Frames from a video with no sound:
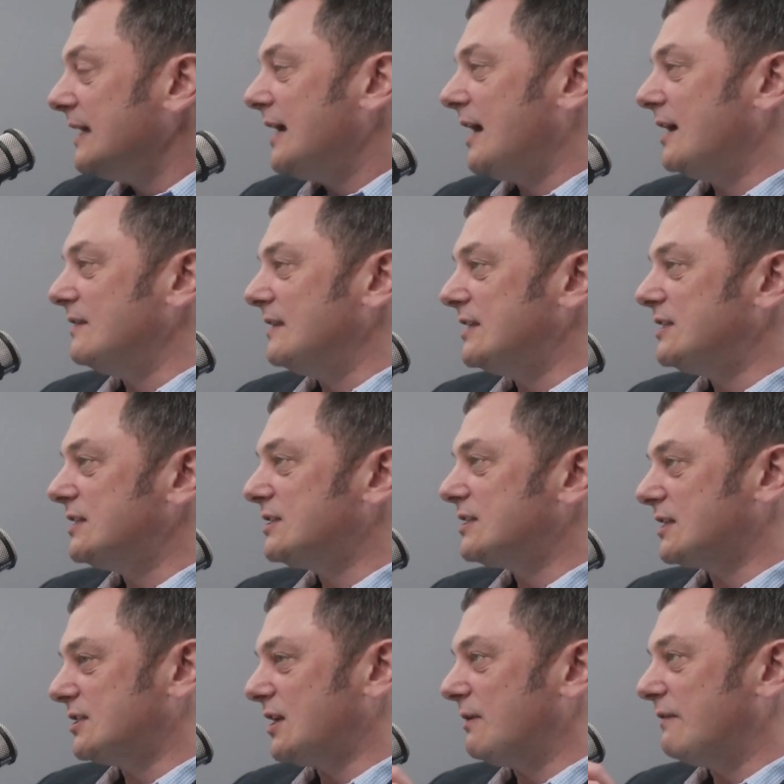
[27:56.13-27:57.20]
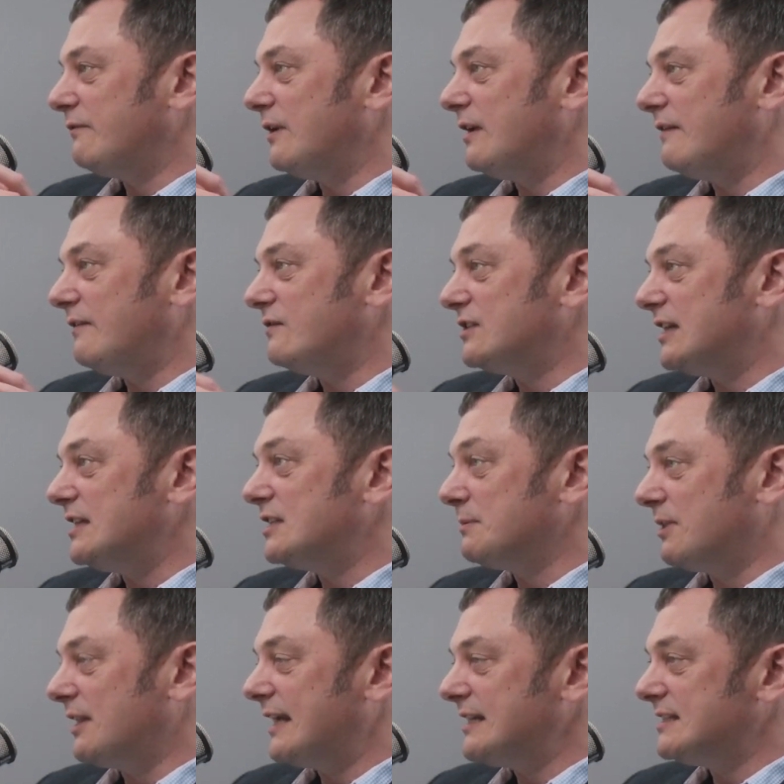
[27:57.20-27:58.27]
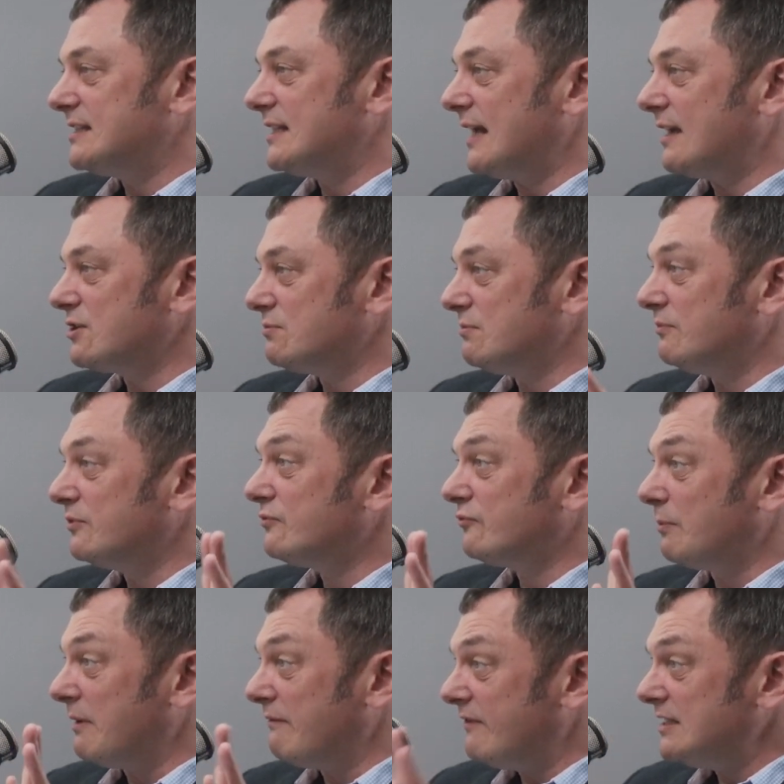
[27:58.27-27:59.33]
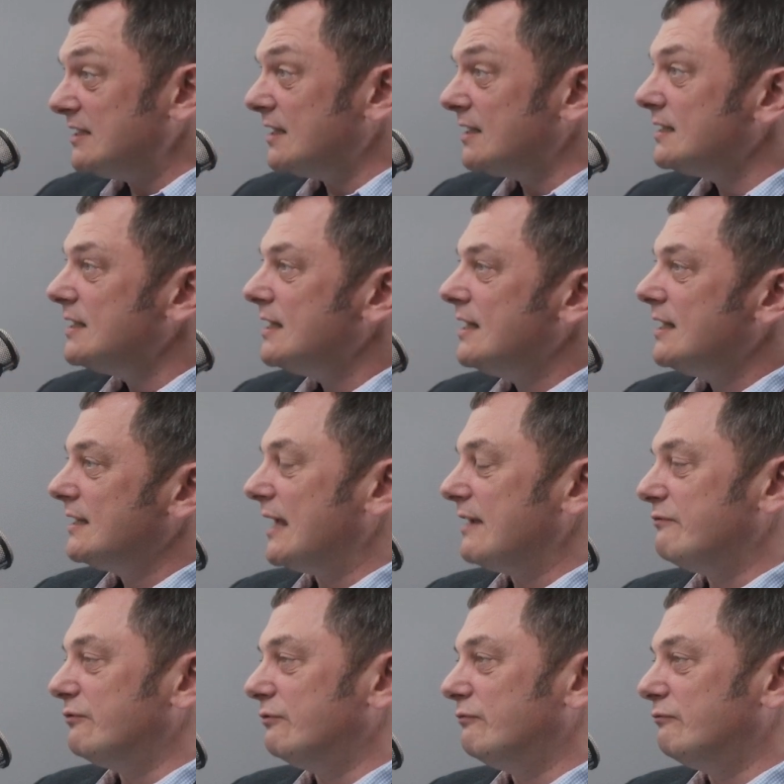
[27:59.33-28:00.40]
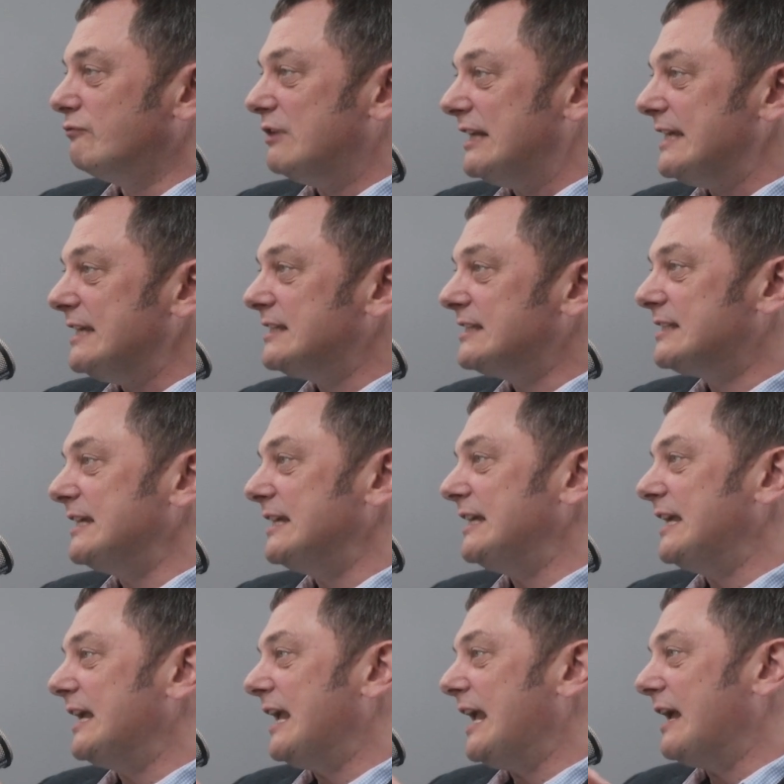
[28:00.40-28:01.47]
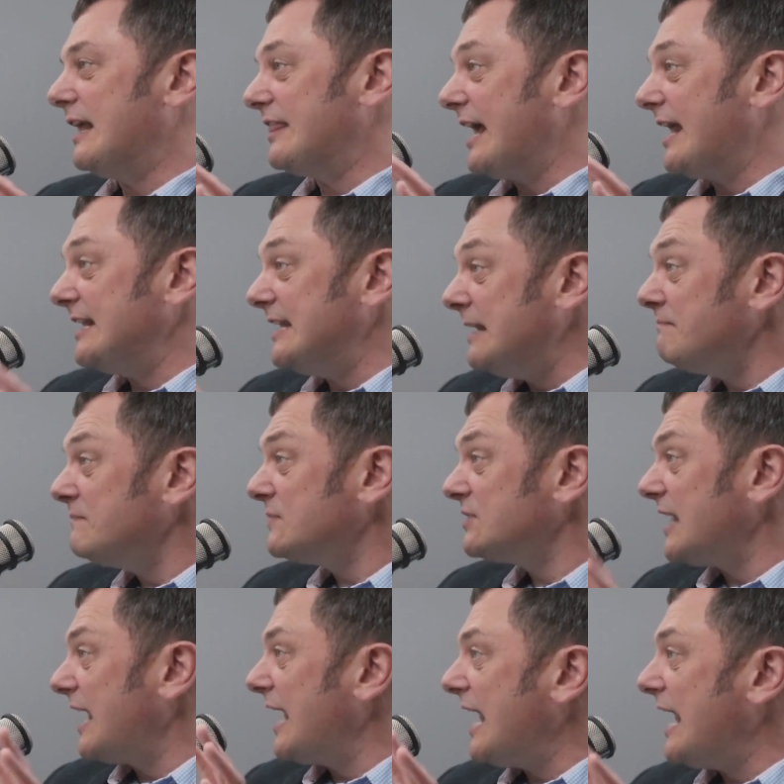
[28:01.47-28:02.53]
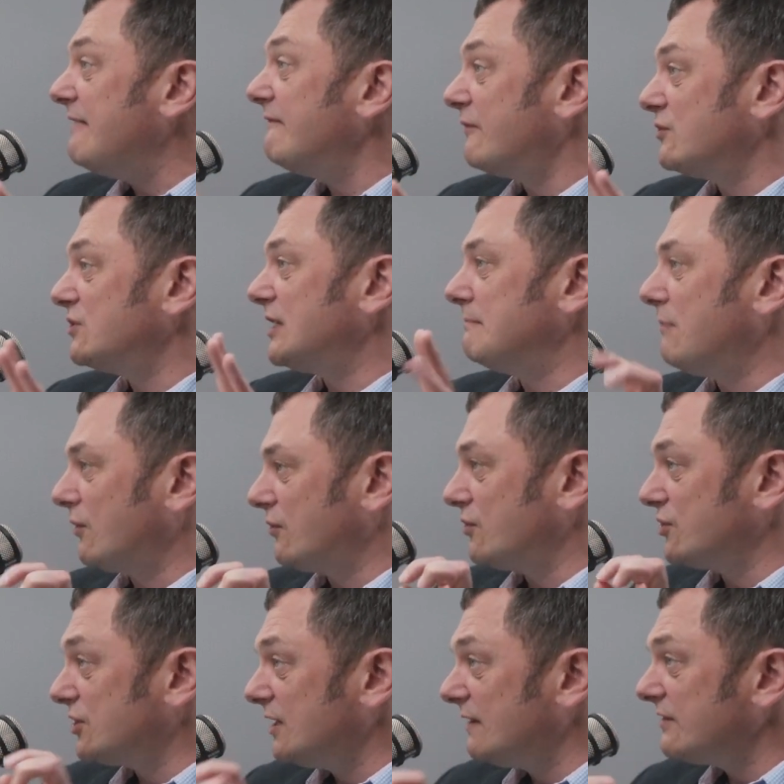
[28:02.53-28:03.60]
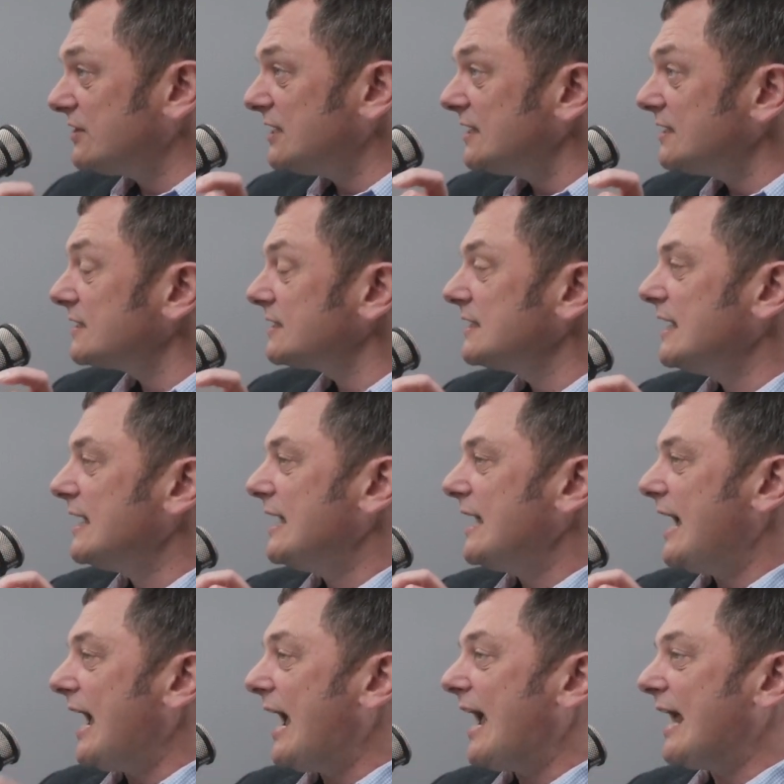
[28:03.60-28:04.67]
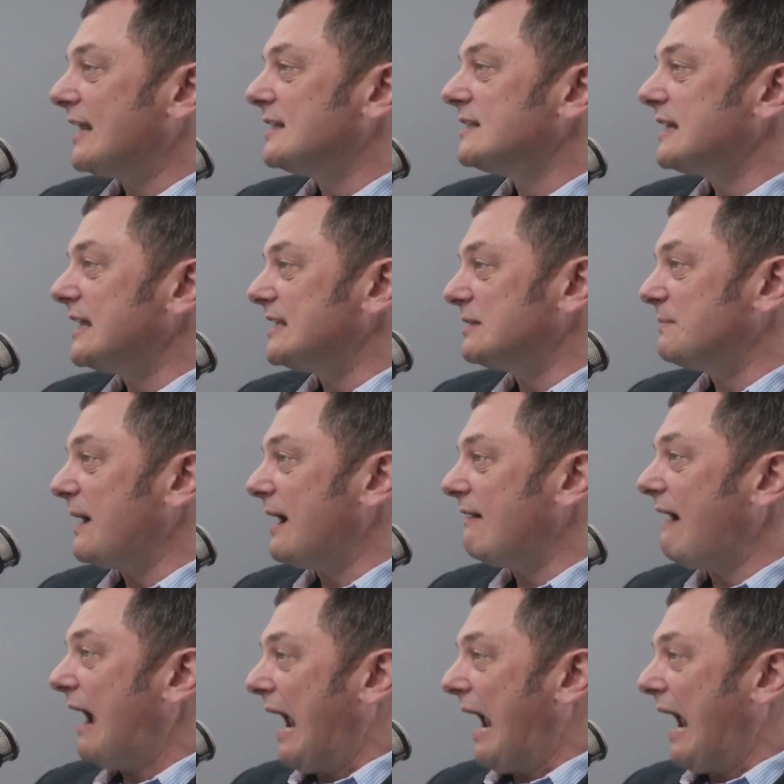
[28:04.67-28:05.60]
And this is so if you've seen some of the latest announcements from NVIDIA, they've released their NIMs, their inferencing microservices, and it's about